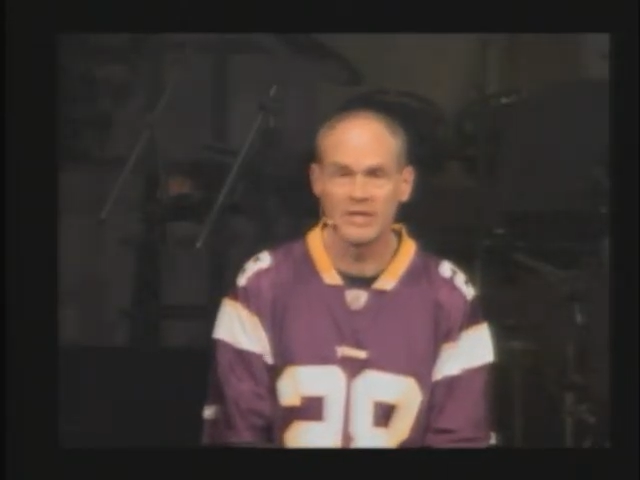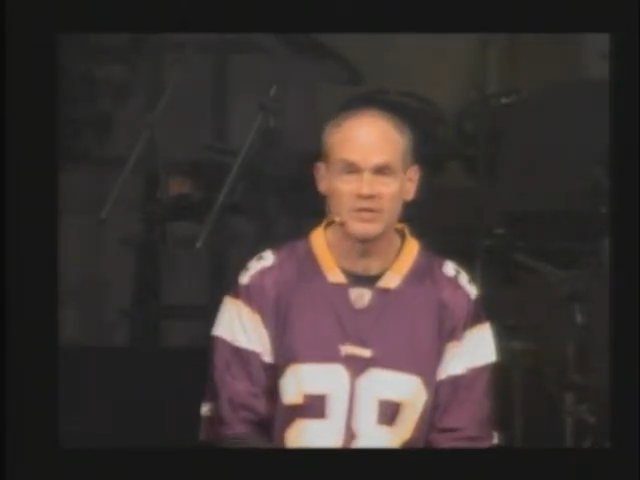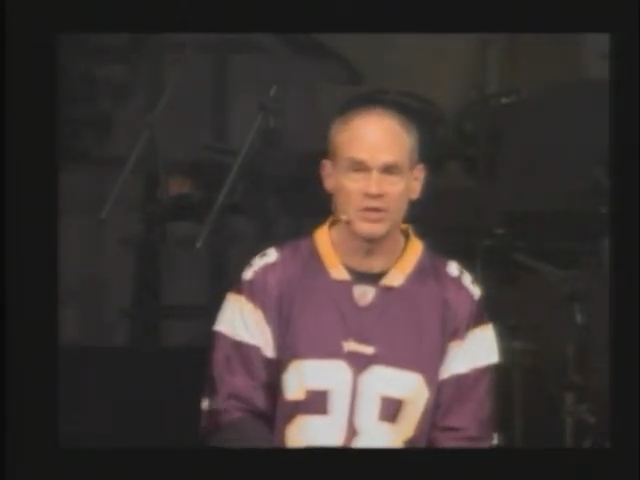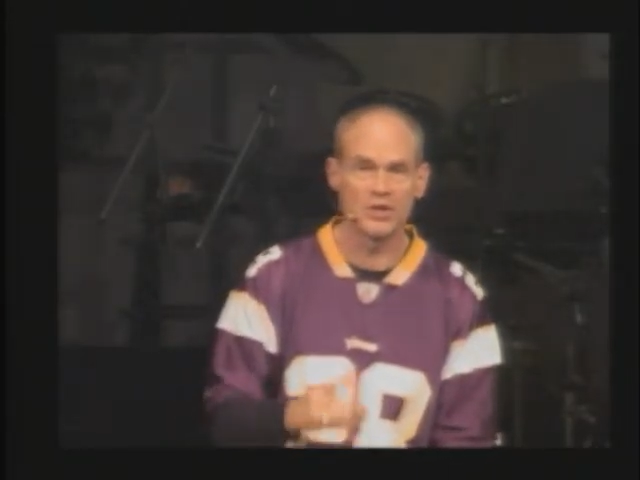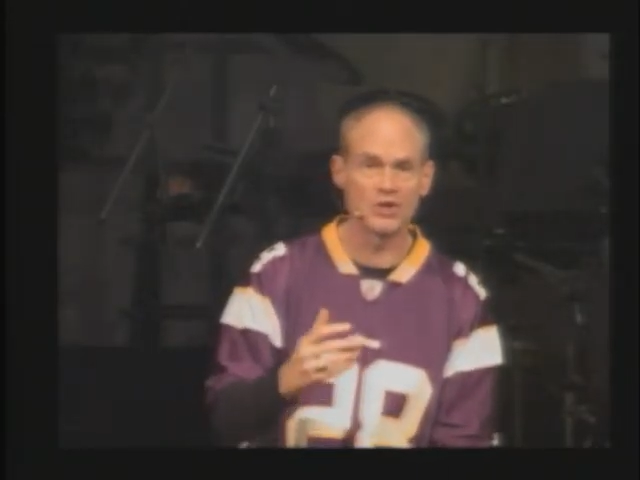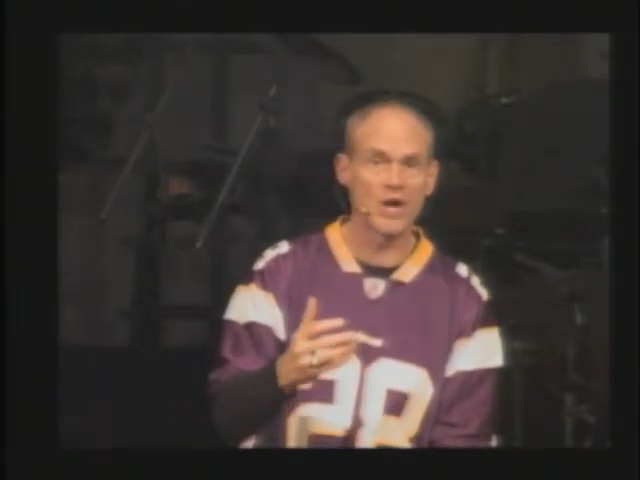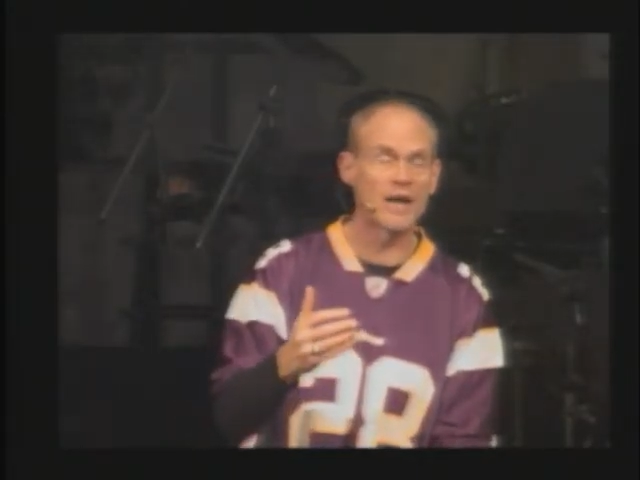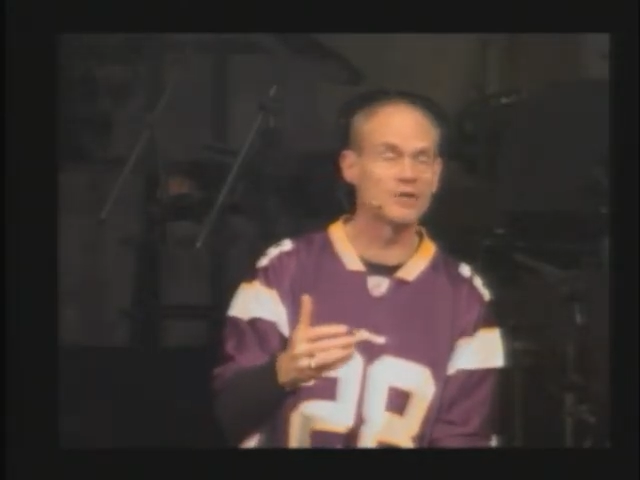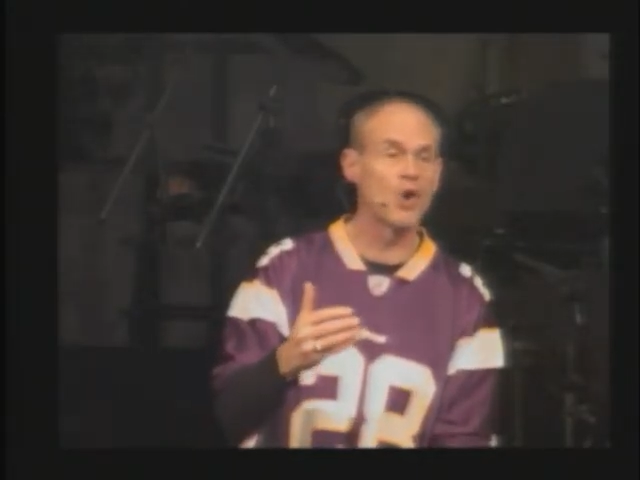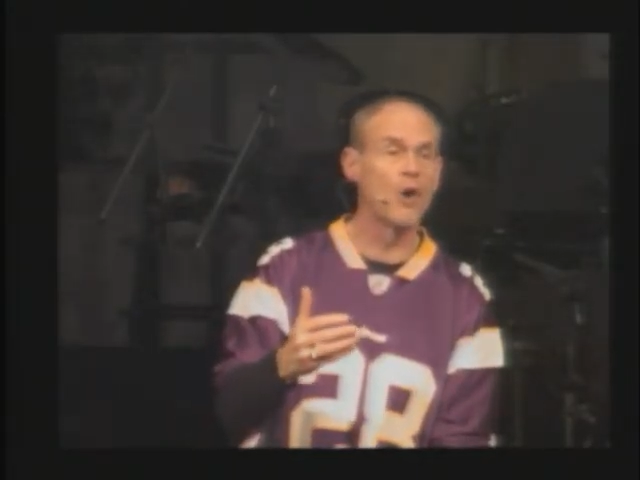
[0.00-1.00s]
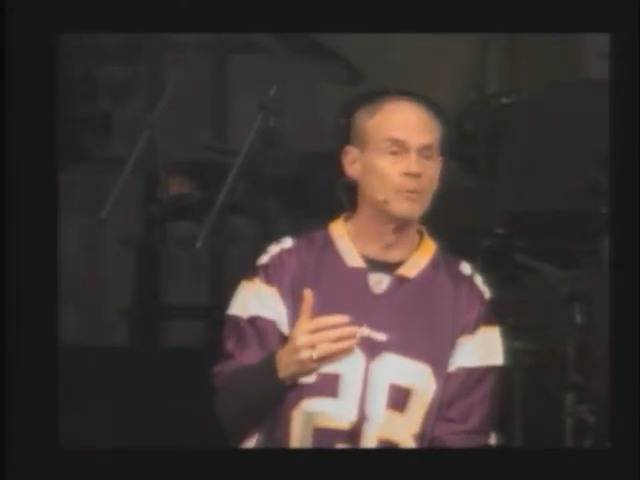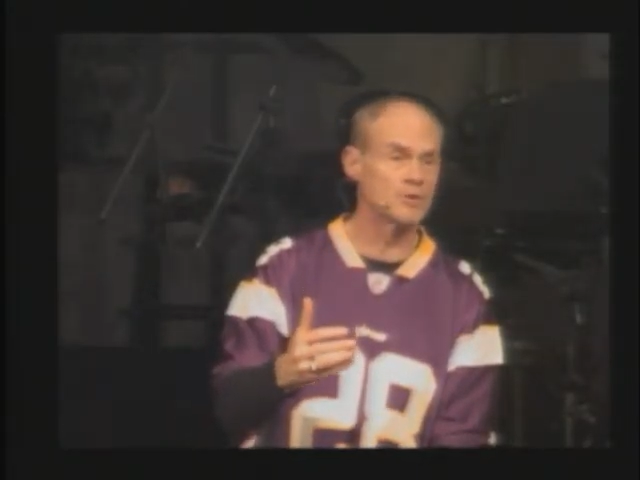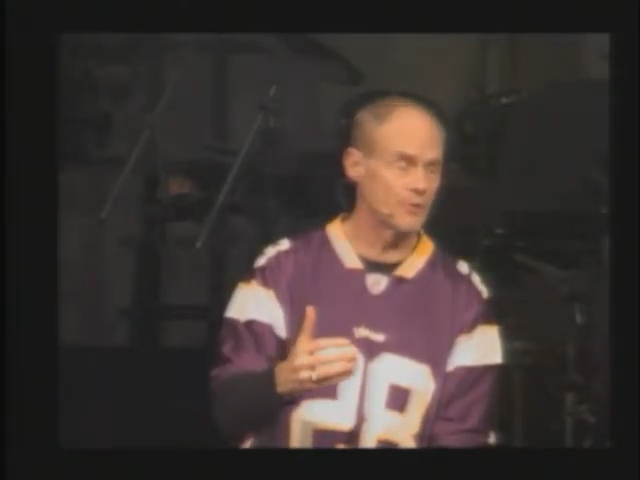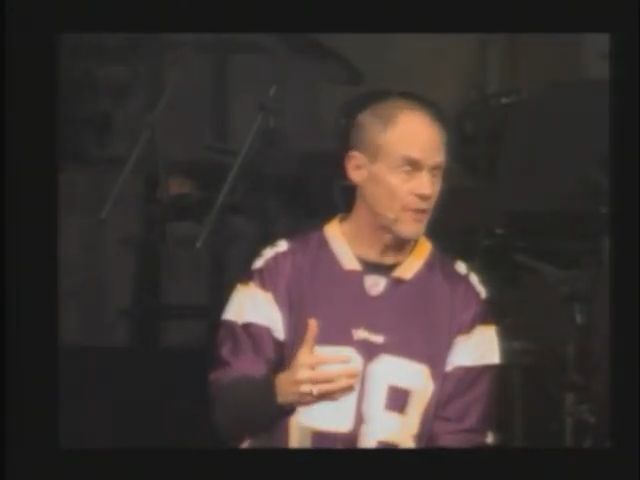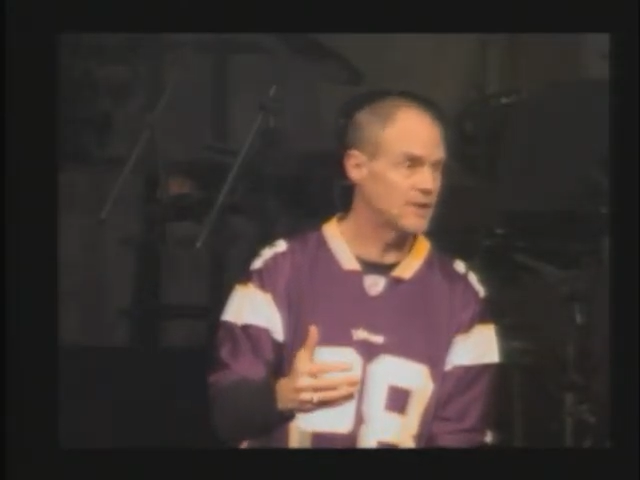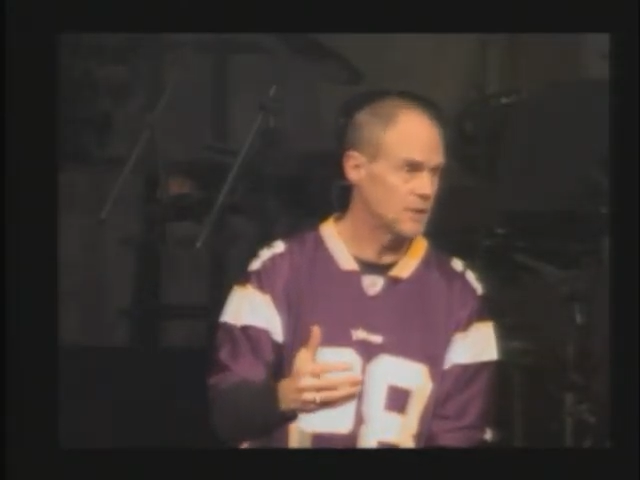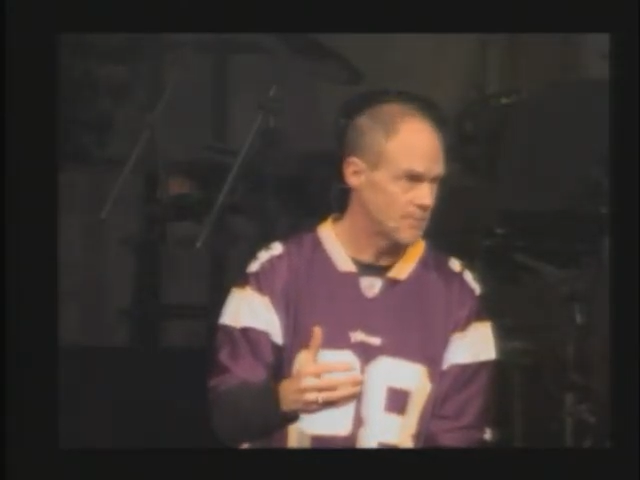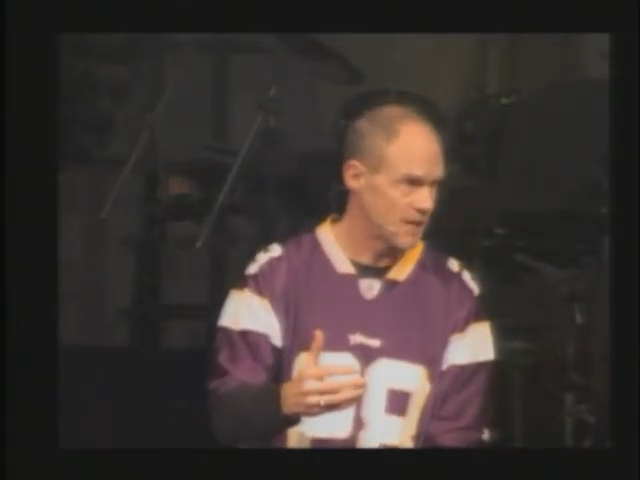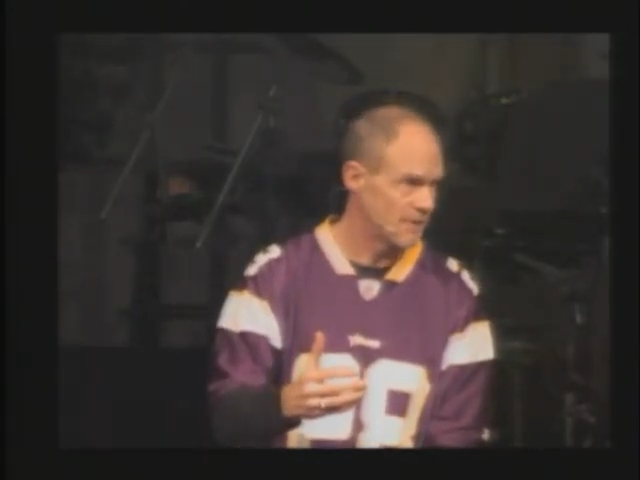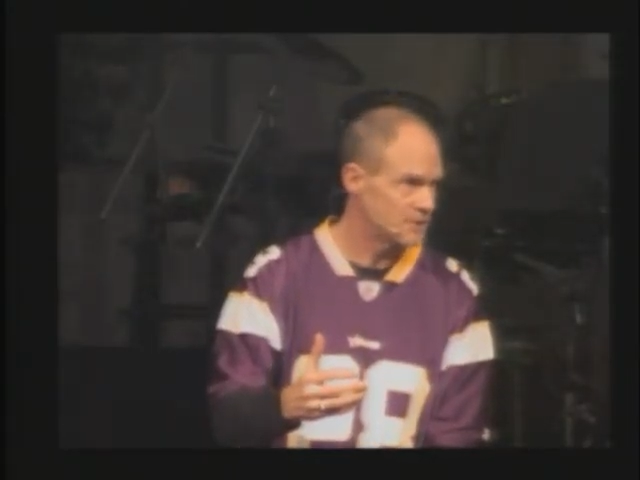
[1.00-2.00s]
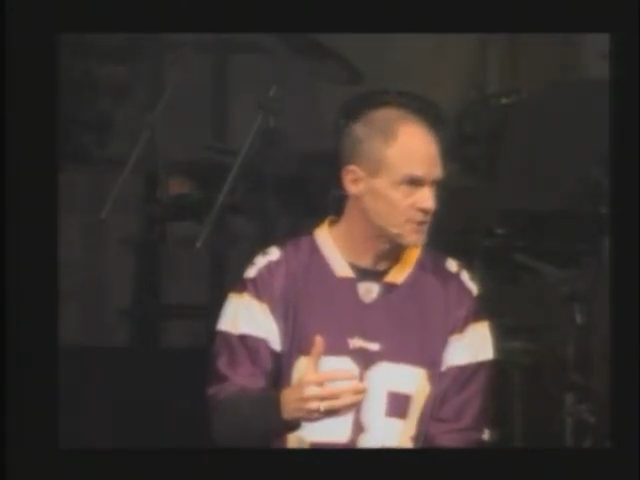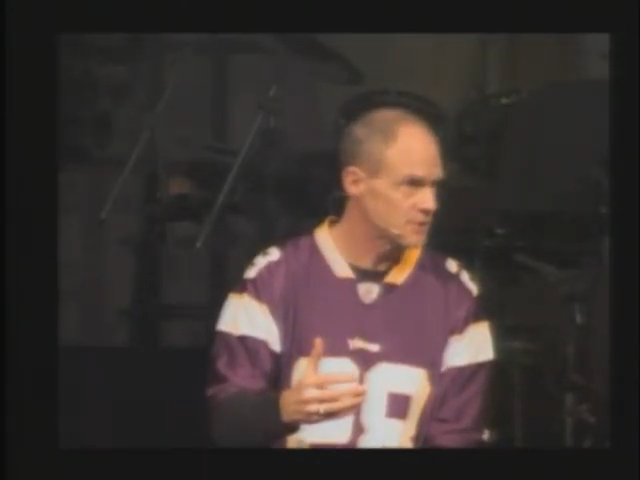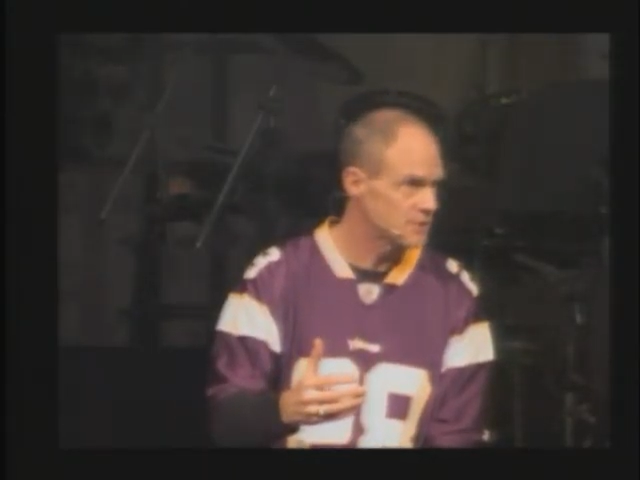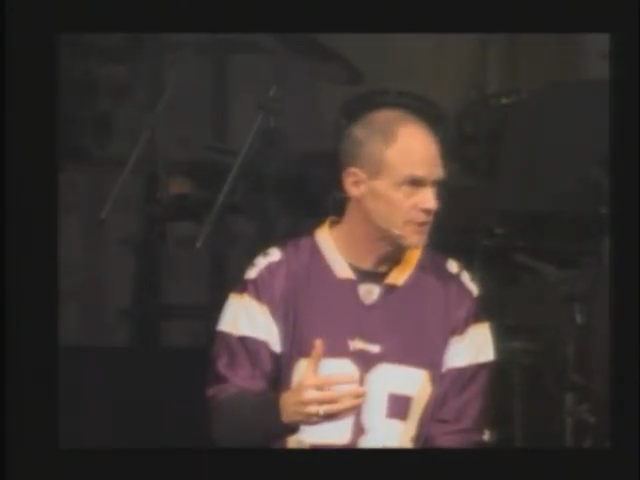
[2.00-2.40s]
he says that John is almost offended by this.